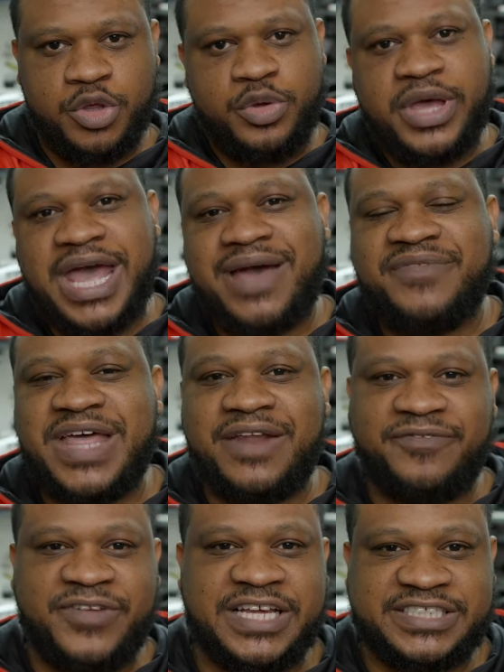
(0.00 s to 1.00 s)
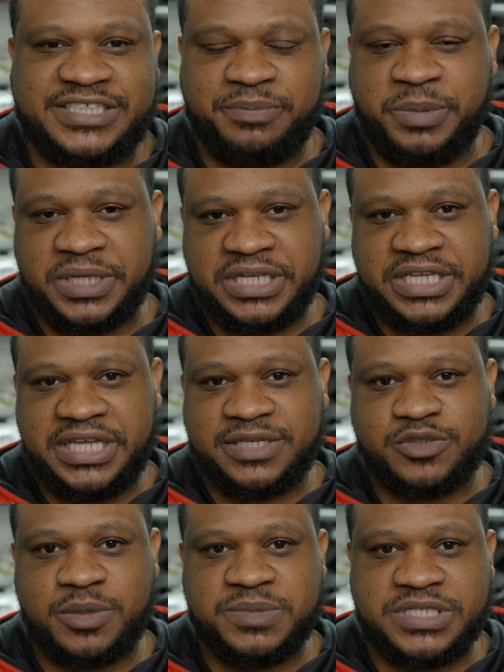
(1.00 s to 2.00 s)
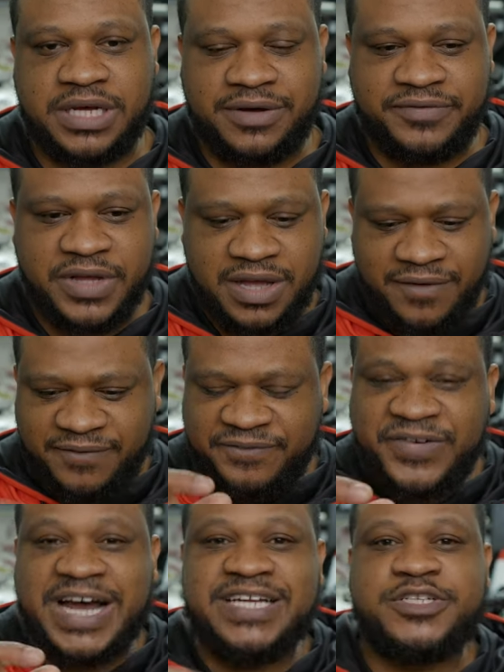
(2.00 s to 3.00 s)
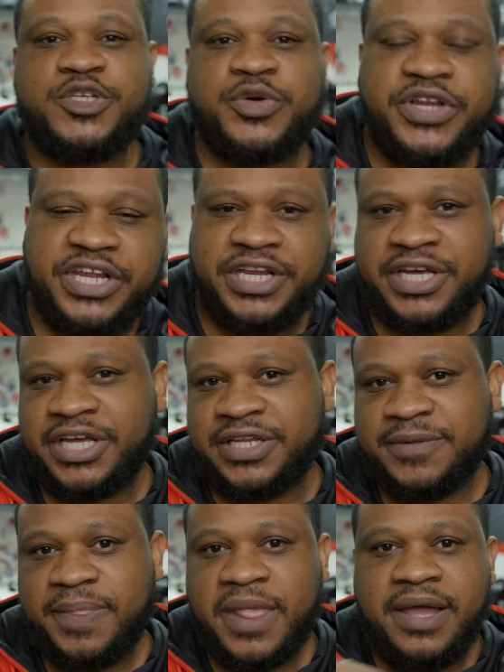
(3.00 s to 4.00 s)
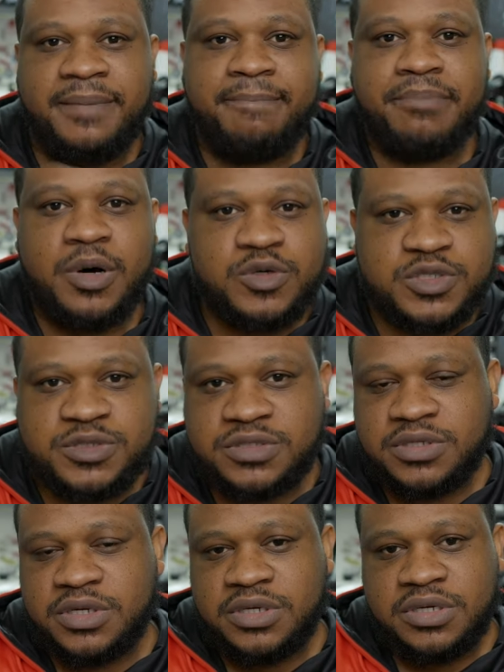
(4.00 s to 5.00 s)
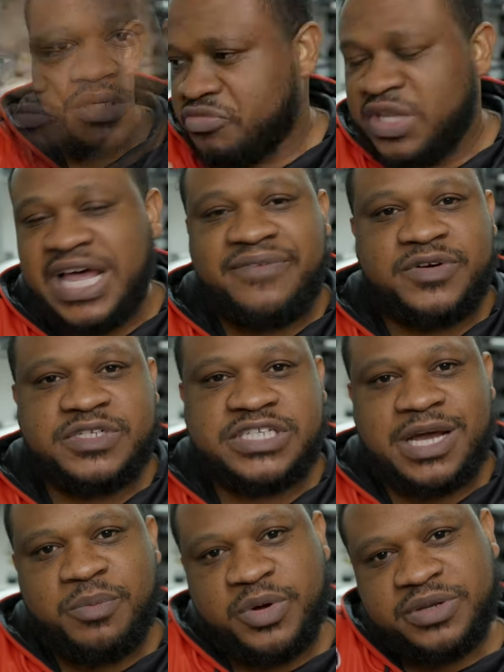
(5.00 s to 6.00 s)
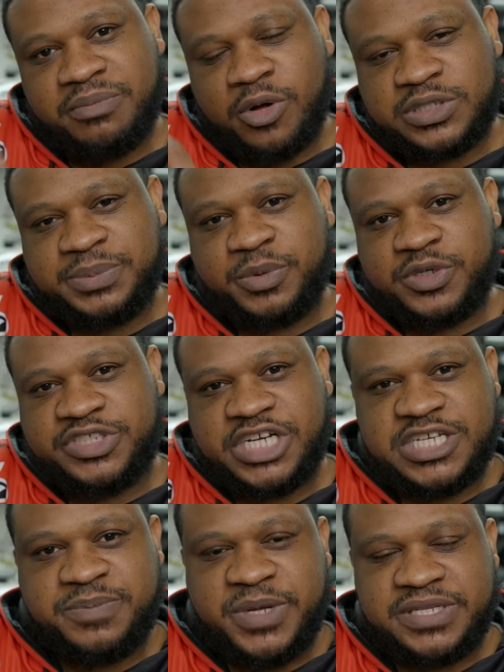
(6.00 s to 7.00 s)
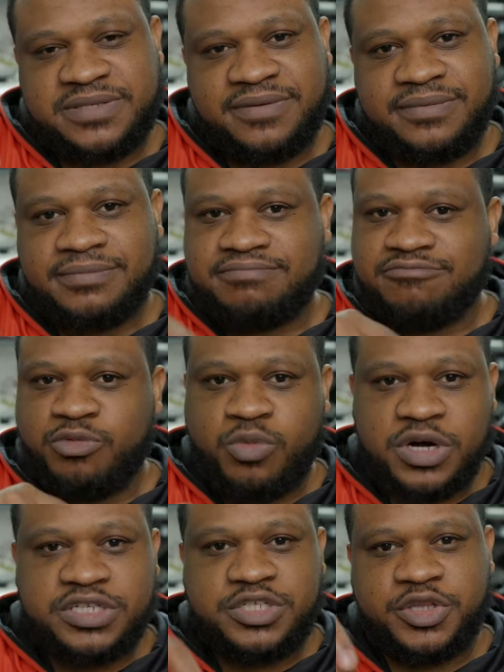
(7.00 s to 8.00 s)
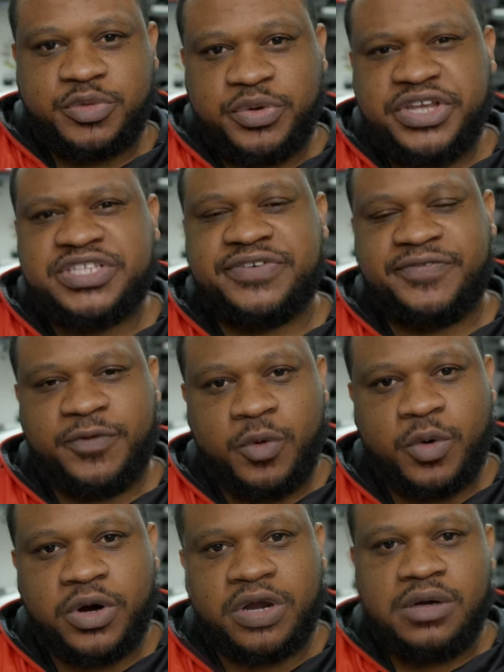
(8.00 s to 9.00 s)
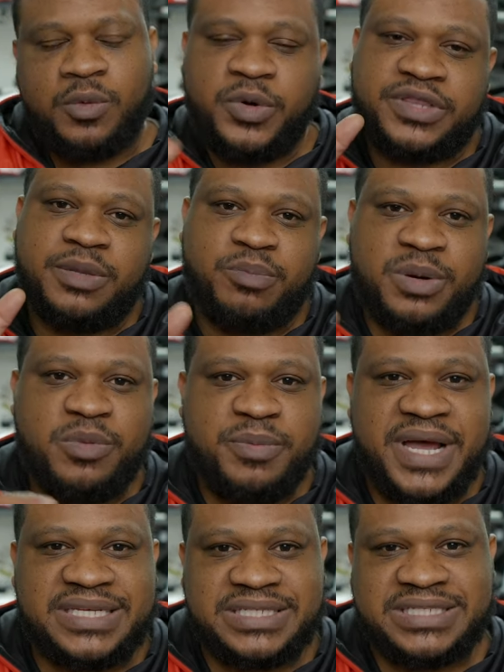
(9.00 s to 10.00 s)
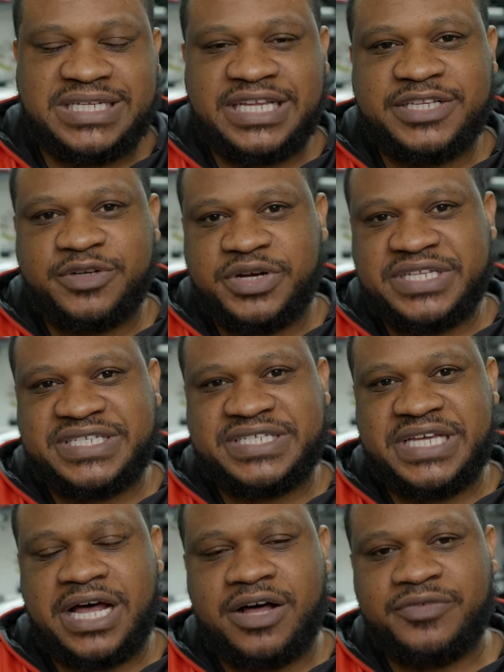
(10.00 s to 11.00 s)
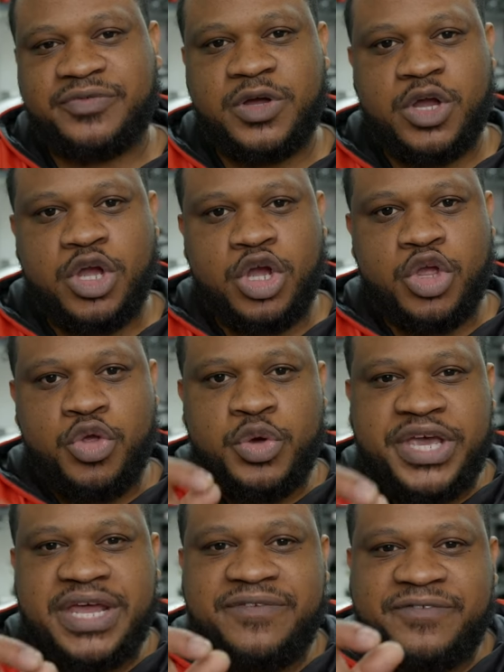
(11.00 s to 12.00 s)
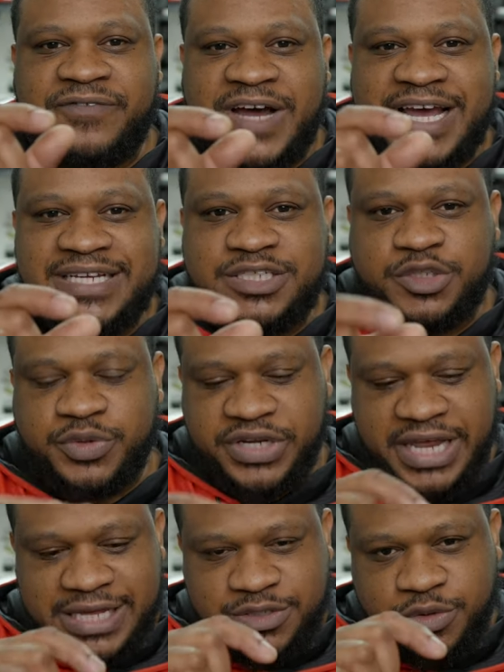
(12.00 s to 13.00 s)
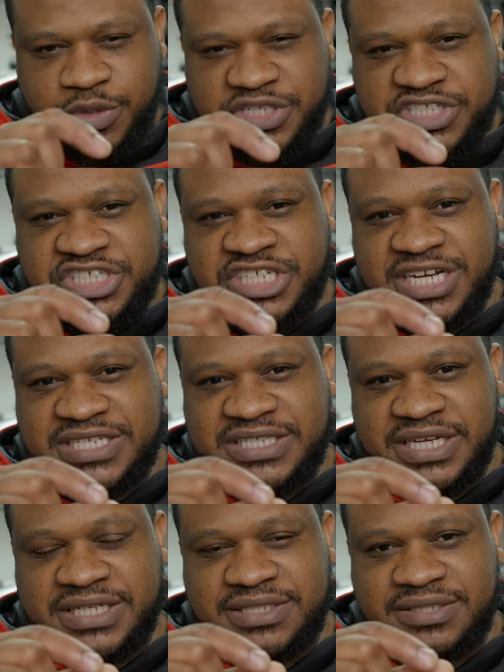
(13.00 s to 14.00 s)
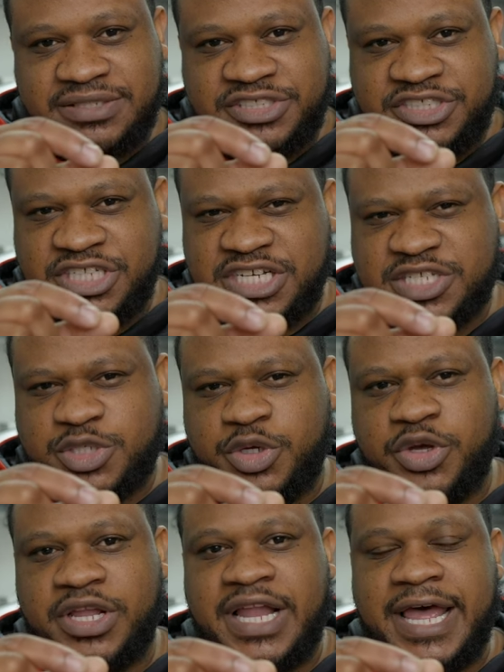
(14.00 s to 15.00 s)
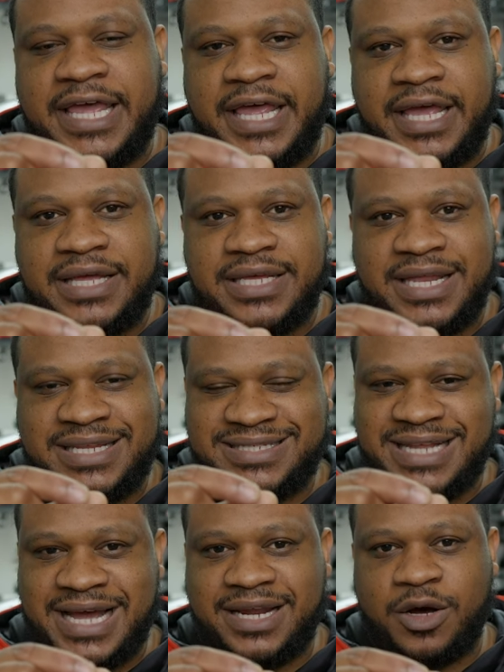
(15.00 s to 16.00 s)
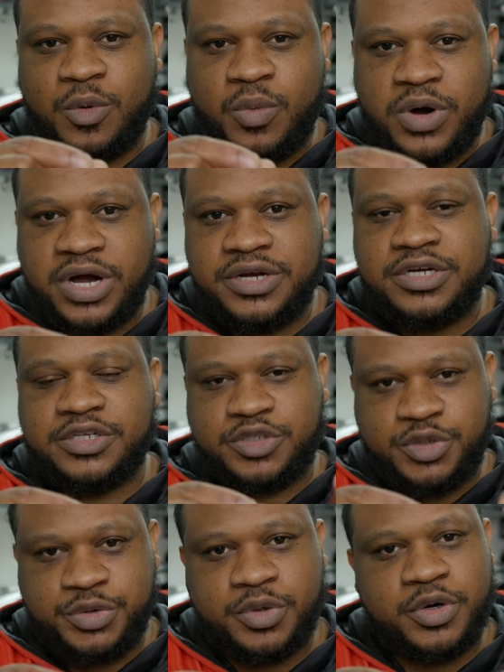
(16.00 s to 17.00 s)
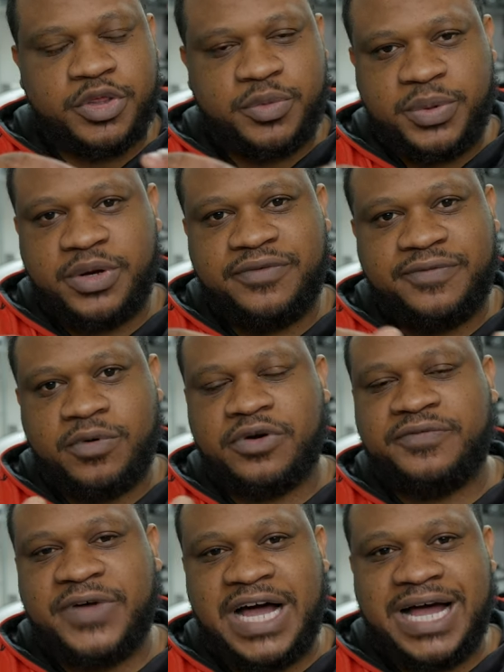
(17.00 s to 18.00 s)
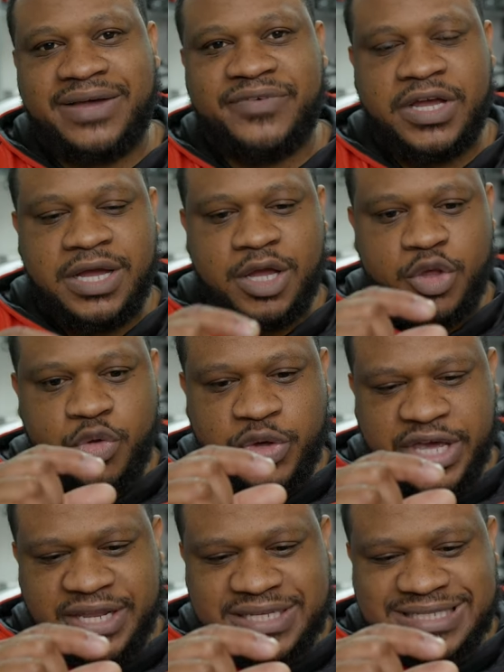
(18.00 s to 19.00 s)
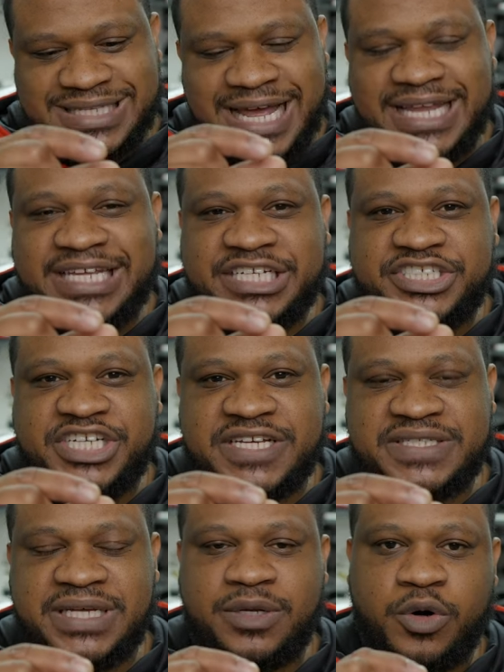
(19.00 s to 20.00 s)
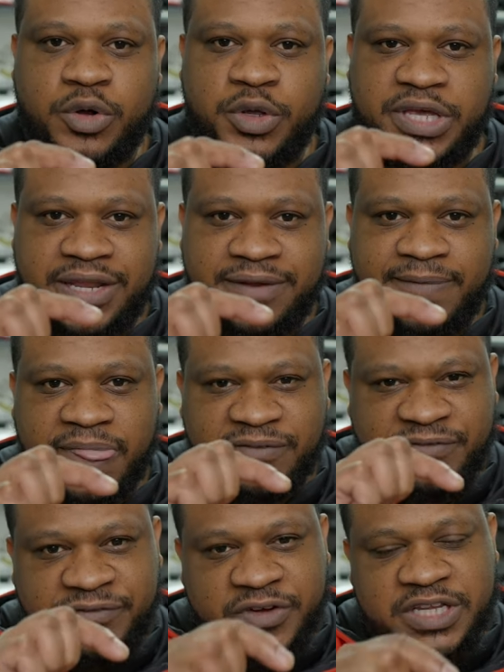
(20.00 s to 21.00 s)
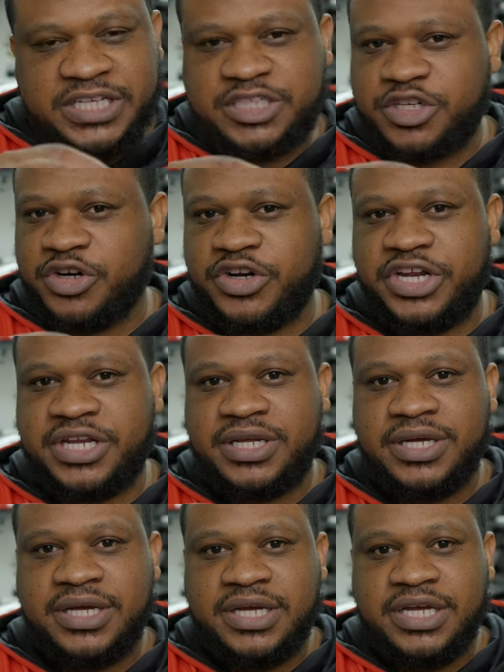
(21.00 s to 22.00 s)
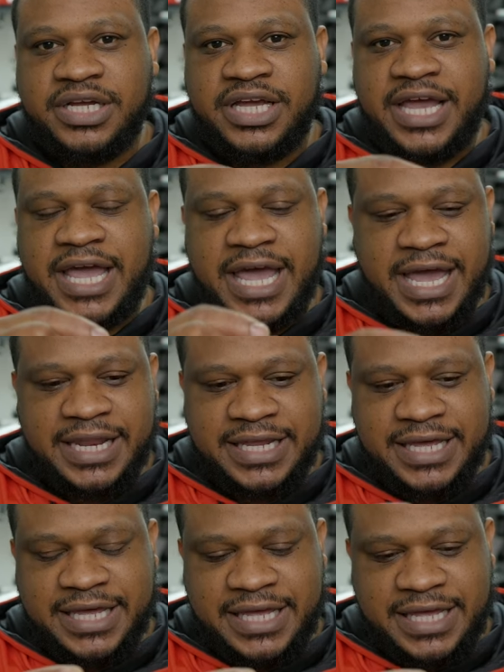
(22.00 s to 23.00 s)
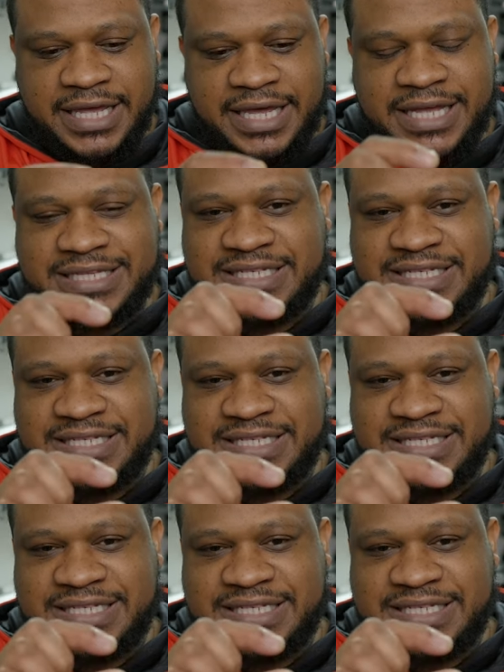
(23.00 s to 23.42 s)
you have that flexibility in terms of fine-tuning it. Most levers come with multiple adjustment, 1 to 3 to 4. With the Brembo master cylinder itself, you can fine-tune it as you adjust it just to your liking. And it's not a 1 or 2 or 3 or 4 or 5. You can slightly adjust it or you can fully turn it and it